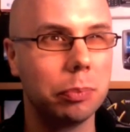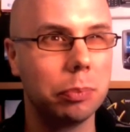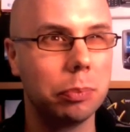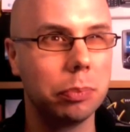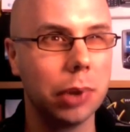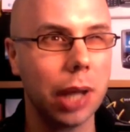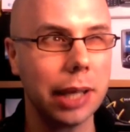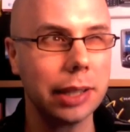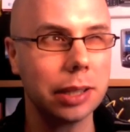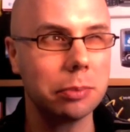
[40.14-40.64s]

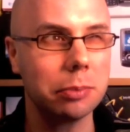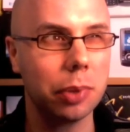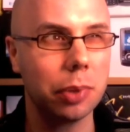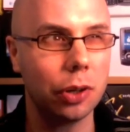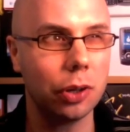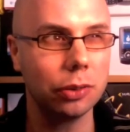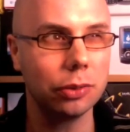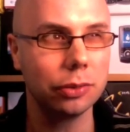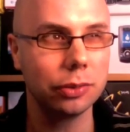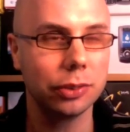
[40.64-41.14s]
lightning
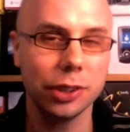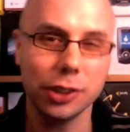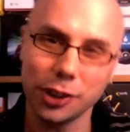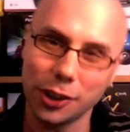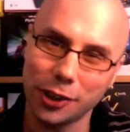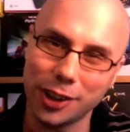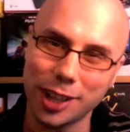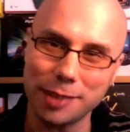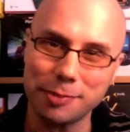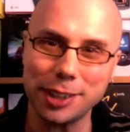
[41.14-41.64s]
bolt. You know
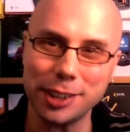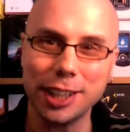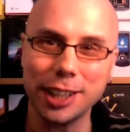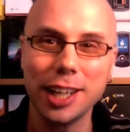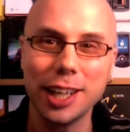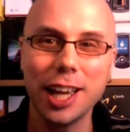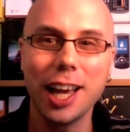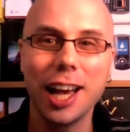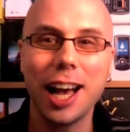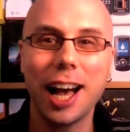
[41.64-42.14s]
what I mean.
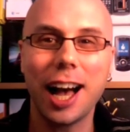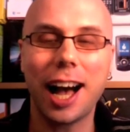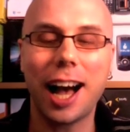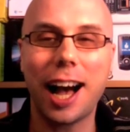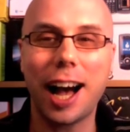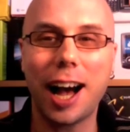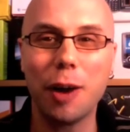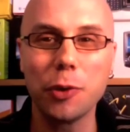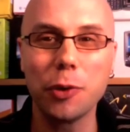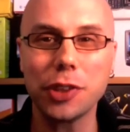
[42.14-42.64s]

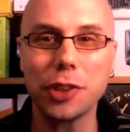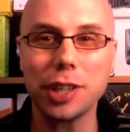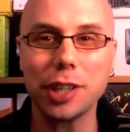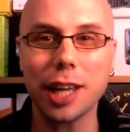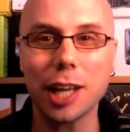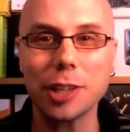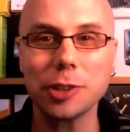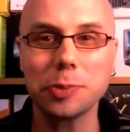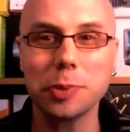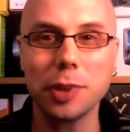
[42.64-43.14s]
With the
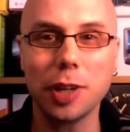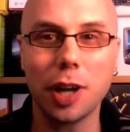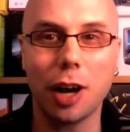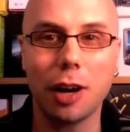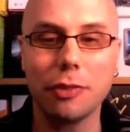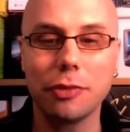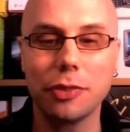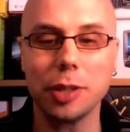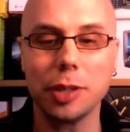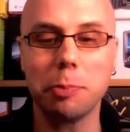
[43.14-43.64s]
announcement
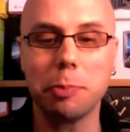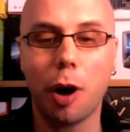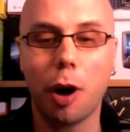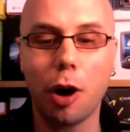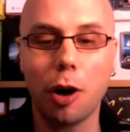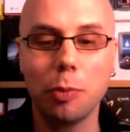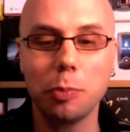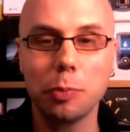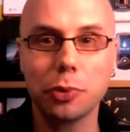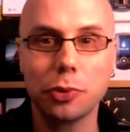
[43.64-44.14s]
of the
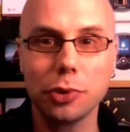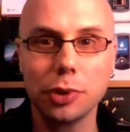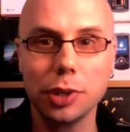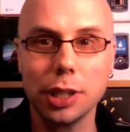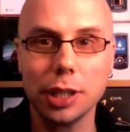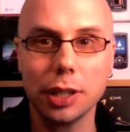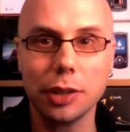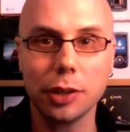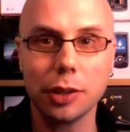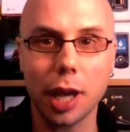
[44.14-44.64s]
Palm
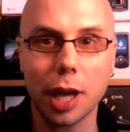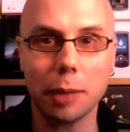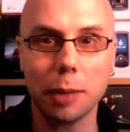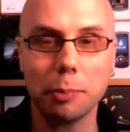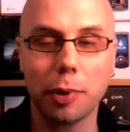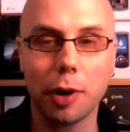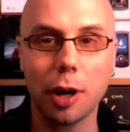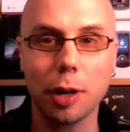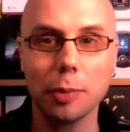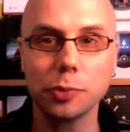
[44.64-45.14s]
Pre and
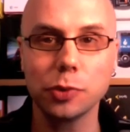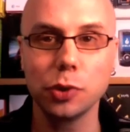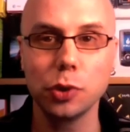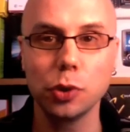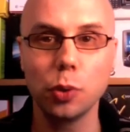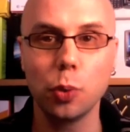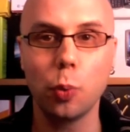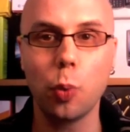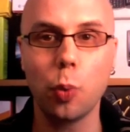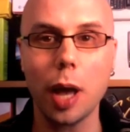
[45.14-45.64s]
Palm's
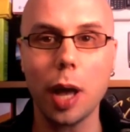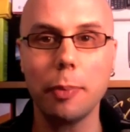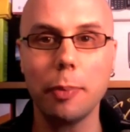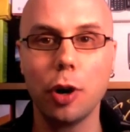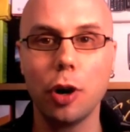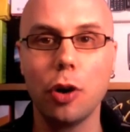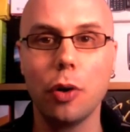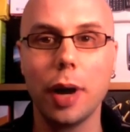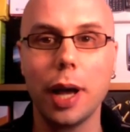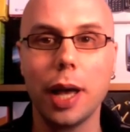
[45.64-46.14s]
new
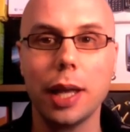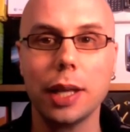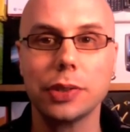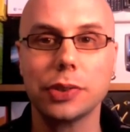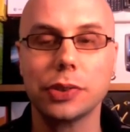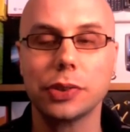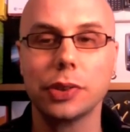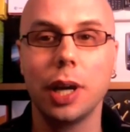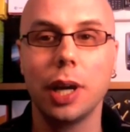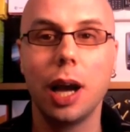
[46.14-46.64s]

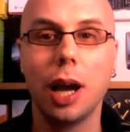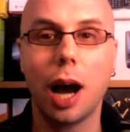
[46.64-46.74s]
WebOS